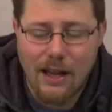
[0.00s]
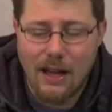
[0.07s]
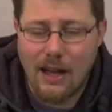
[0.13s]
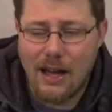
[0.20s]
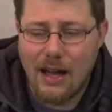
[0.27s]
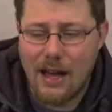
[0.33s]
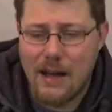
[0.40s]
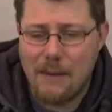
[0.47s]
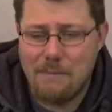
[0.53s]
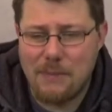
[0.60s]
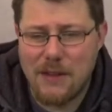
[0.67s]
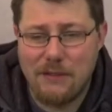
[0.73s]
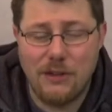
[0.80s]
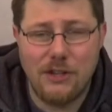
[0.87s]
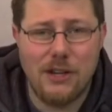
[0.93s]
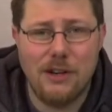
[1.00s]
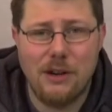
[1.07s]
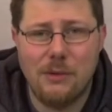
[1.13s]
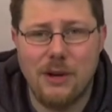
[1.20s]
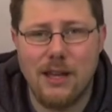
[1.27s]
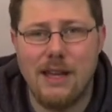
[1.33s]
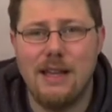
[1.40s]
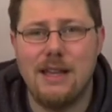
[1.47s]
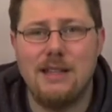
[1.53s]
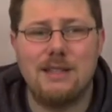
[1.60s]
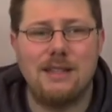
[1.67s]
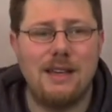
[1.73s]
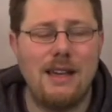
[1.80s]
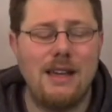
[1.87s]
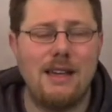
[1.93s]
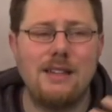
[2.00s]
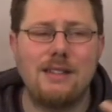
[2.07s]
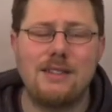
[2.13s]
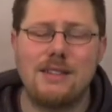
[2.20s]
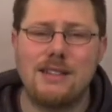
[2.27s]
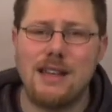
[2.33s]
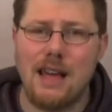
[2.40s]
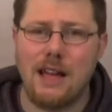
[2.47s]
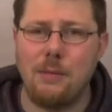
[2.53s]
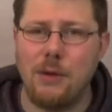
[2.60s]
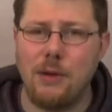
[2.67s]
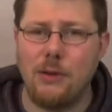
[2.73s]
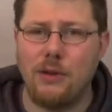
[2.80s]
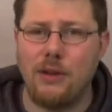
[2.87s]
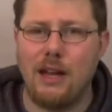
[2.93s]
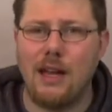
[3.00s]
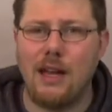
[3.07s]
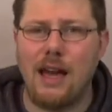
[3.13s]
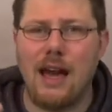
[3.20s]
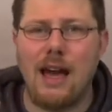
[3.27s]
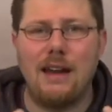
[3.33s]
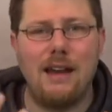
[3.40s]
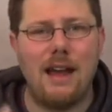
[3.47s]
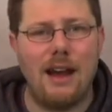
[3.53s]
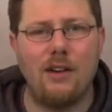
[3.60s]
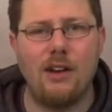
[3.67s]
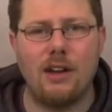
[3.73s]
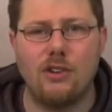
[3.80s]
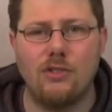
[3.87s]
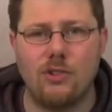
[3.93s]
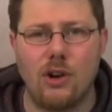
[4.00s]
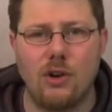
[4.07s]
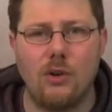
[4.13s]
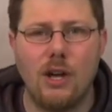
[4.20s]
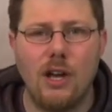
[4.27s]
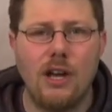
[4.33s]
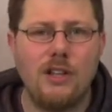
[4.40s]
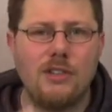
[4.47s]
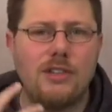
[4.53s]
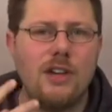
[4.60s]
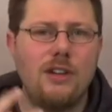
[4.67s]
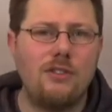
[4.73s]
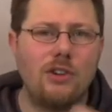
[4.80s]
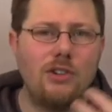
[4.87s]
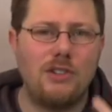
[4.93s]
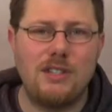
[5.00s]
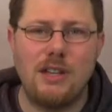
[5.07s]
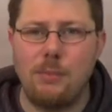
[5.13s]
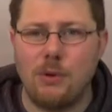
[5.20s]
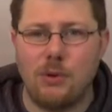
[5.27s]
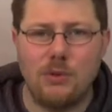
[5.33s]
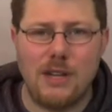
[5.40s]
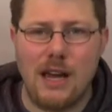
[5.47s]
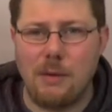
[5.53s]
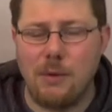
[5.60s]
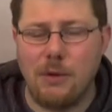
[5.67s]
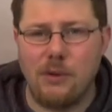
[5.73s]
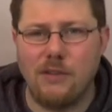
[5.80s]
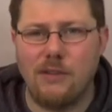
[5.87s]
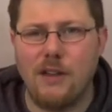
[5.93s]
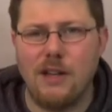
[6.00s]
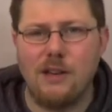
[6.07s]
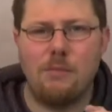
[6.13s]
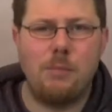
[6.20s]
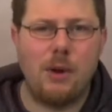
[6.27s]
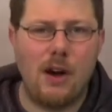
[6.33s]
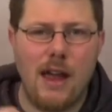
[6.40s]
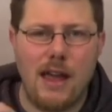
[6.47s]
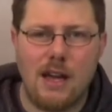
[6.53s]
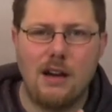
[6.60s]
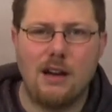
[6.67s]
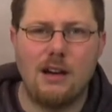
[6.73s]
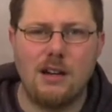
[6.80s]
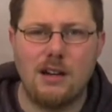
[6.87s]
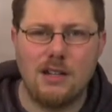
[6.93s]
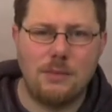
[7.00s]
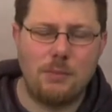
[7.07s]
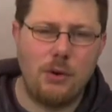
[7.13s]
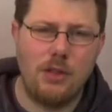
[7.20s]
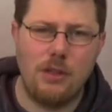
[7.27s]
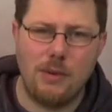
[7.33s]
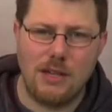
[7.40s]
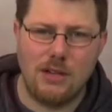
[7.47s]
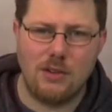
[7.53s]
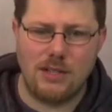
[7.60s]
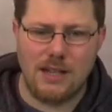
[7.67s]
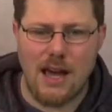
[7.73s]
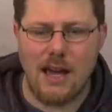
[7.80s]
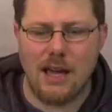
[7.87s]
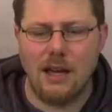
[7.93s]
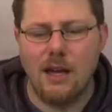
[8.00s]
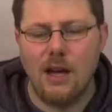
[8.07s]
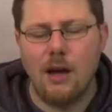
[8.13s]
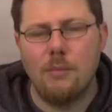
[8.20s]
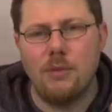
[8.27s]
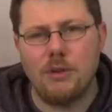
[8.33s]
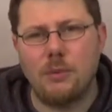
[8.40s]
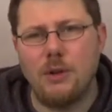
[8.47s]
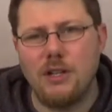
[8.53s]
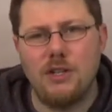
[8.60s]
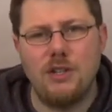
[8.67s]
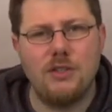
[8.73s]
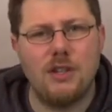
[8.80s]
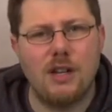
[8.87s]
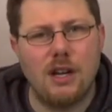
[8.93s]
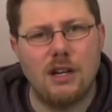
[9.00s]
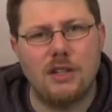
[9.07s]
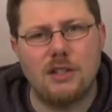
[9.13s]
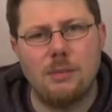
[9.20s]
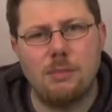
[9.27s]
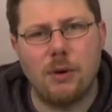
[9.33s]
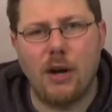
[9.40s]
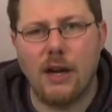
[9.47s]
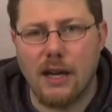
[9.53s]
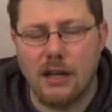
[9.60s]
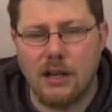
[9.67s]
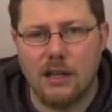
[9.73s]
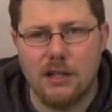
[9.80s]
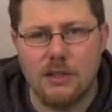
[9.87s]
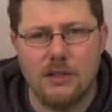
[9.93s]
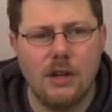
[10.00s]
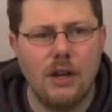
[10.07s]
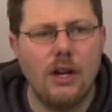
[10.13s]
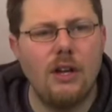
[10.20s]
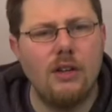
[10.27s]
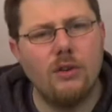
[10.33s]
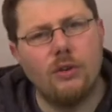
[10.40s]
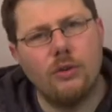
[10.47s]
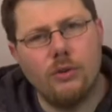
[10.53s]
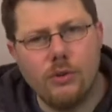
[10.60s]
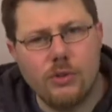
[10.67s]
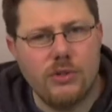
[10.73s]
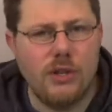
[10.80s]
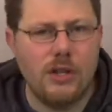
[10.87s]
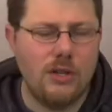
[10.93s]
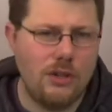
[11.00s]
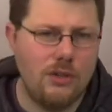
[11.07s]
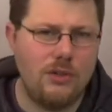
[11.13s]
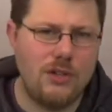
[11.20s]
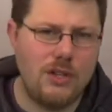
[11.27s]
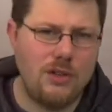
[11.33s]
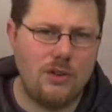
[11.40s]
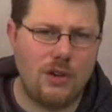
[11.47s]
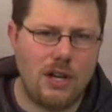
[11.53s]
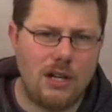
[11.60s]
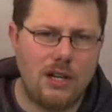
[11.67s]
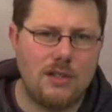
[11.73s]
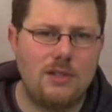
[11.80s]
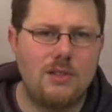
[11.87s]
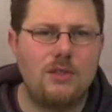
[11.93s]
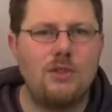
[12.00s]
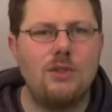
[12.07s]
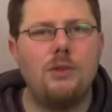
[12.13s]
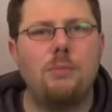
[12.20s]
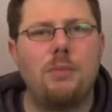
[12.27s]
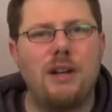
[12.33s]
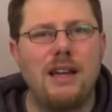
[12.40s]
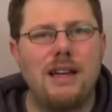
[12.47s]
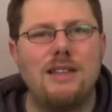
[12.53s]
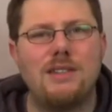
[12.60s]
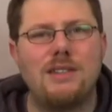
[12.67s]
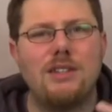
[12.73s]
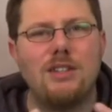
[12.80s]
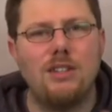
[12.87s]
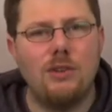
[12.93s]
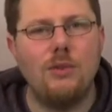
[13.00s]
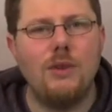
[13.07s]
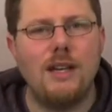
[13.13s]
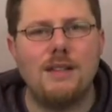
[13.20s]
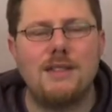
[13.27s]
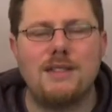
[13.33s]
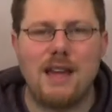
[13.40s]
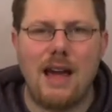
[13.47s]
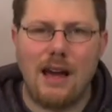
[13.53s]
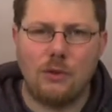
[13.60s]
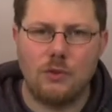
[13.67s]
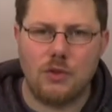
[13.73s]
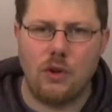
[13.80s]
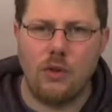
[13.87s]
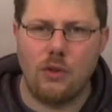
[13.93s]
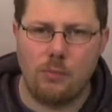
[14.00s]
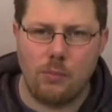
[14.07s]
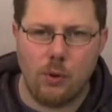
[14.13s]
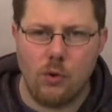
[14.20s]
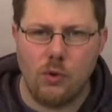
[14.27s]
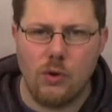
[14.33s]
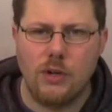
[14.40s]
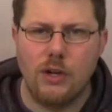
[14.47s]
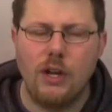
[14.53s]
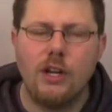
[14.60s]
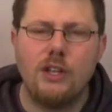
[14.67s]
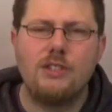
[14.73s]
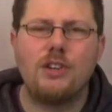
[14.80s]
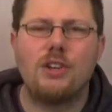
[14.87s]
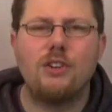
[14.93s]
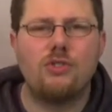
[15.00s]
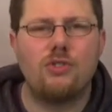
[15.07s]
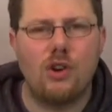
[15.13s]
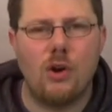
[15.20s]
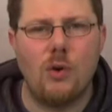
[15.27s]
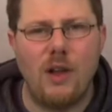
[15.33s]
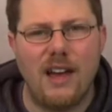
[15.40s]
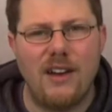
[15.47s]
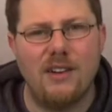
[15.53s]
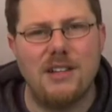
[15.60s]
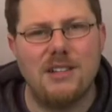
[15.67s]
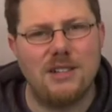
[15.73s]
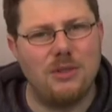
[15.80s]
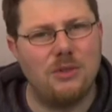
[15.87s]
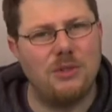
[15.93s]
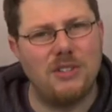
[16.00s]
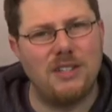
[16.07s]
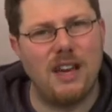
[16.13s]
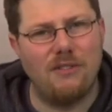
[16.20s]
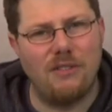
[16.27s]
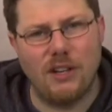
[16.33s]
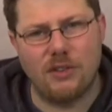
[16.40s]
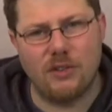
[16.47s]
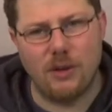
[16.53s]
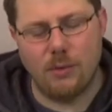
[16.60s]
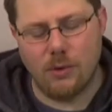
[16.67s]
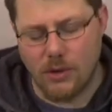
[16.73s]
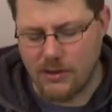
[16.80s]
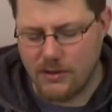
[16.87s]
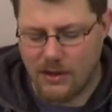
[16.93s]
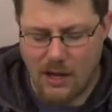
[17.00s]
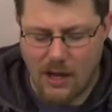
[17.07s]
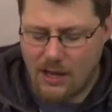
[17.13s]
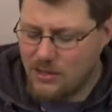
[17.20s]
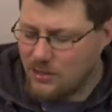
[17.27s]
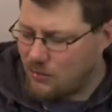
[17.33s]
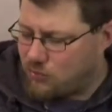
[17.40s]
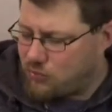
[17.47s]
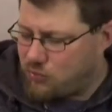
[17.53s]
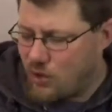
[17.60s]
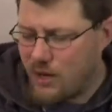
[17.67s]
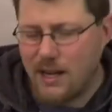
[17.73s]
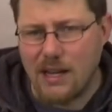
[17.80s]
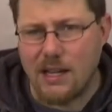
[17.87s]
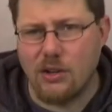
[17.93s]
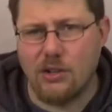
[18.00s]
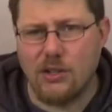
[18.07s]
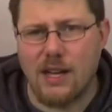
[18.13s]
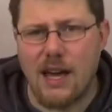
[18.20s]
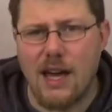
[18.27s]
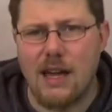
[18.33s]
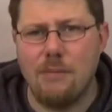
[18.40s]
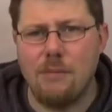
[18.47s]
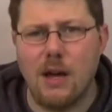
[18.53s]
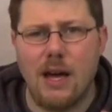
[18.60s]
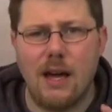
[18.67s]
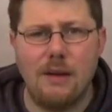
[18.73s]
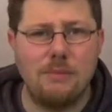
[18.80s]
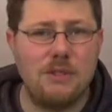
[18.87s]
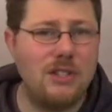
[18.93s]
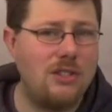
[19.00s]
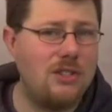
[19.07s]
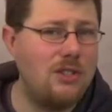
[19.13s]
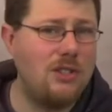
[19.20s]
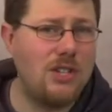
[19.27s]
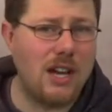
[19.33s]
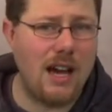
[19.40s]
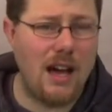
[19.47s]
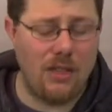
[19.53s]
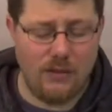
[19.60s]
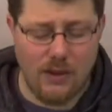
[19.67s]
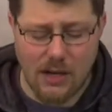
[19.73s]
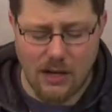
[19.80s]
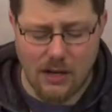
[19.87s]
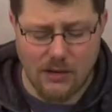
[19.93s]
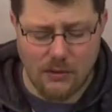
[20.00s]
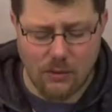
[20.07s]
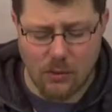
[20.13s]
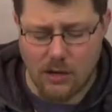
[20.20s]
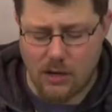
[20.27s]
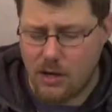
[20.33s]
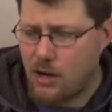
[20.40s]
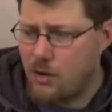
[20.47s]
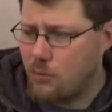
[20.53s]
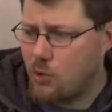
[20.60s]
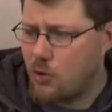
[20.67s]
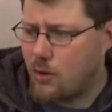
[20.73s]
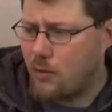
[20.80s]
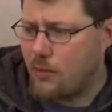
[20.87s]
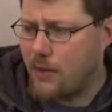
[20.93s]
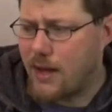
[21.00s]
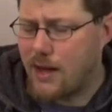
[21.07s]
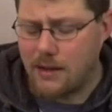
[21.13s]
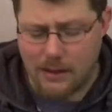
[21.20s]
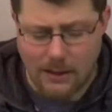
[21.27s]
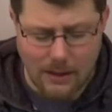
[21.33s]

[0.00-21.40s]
If you don't know what it is, it's deck building and area control. So you've got a typical deck building thing of buying cards, putting them in your deck, but as well as using cards to buy cards, you're also using your cards to place units out on the board to control areas in order to get victory points. It's a really good game, so do check out the videos if you want to know more on that.